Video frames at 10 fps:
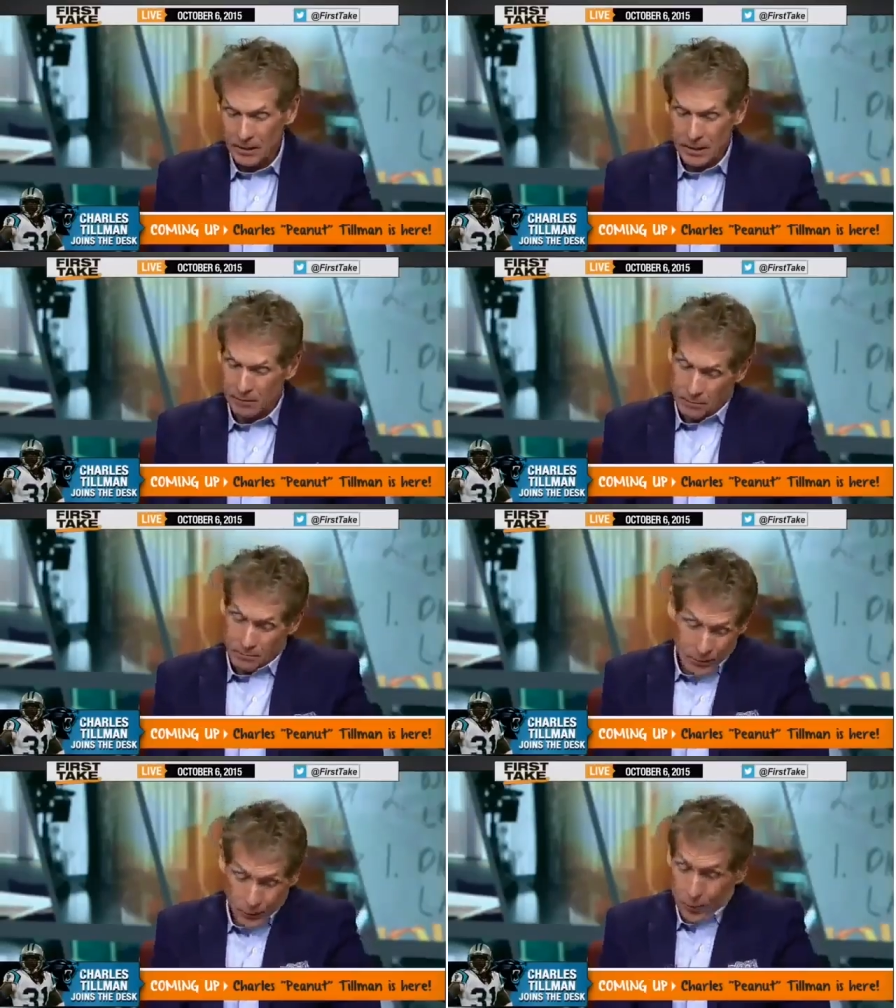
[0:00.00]
And then you give
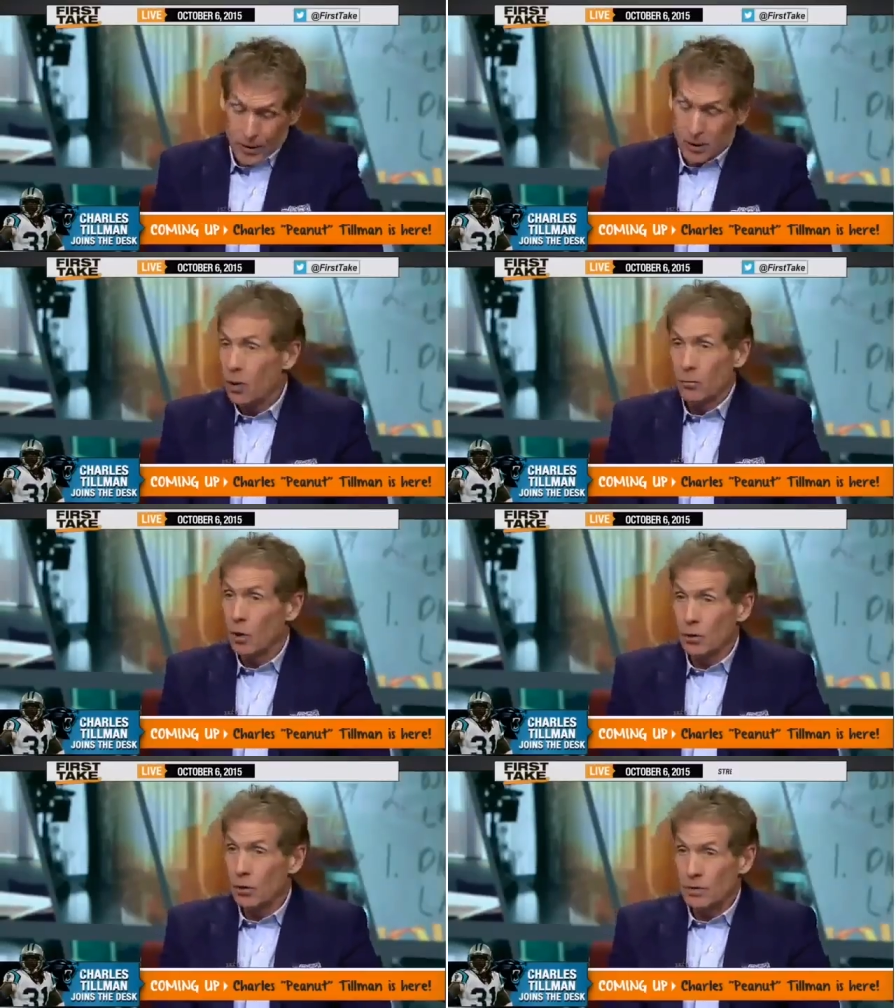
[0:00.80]
up 30 at home
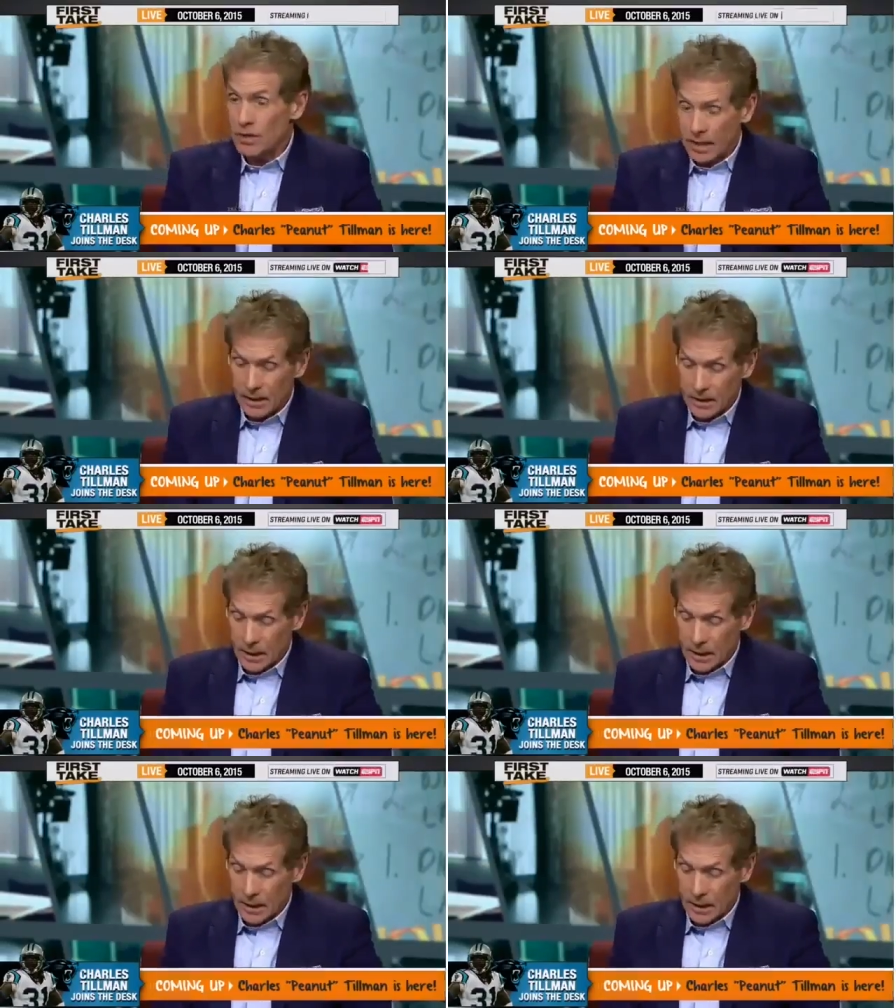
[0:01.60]
to Oklahoma State.